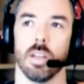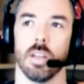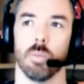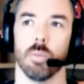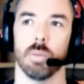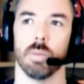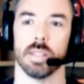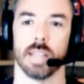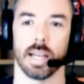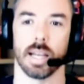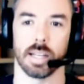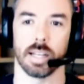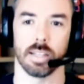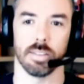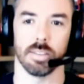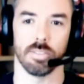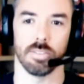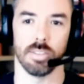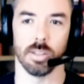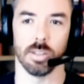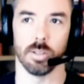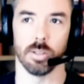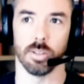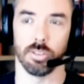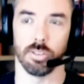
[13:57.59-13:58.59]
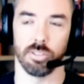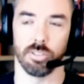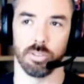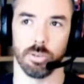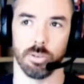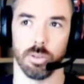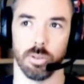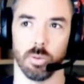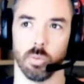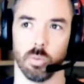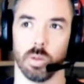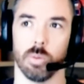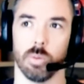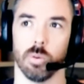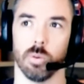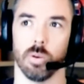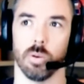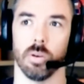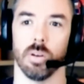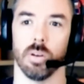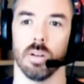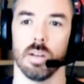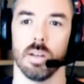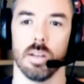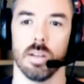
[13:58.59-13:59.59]
but that could still ensure that we
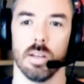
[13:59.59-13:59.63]
were